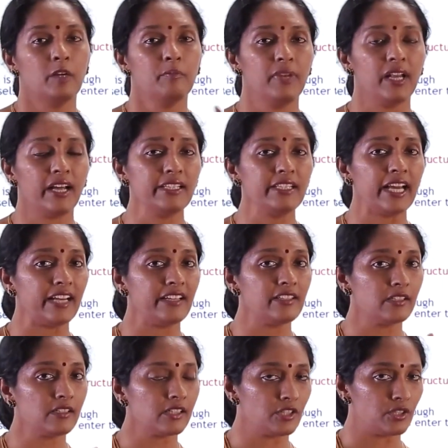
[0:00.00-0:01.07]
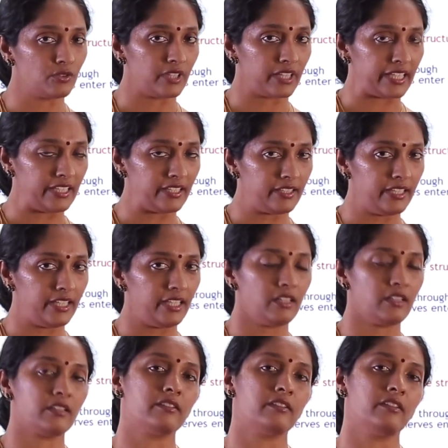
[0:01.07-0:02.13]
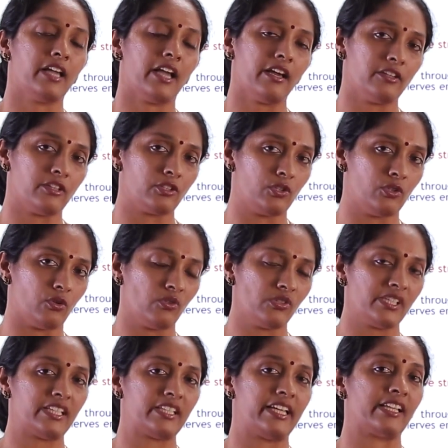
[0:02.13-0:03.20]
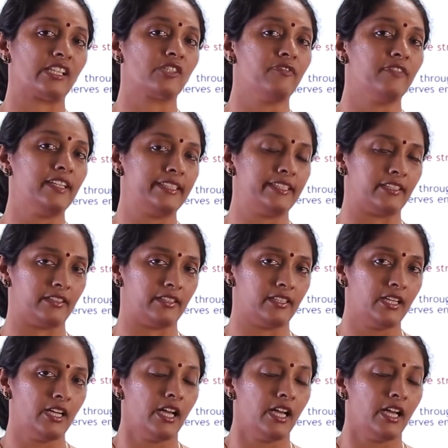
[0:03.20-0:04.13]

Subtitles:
Blood enters into the kidney. There it goes, it gets filtered.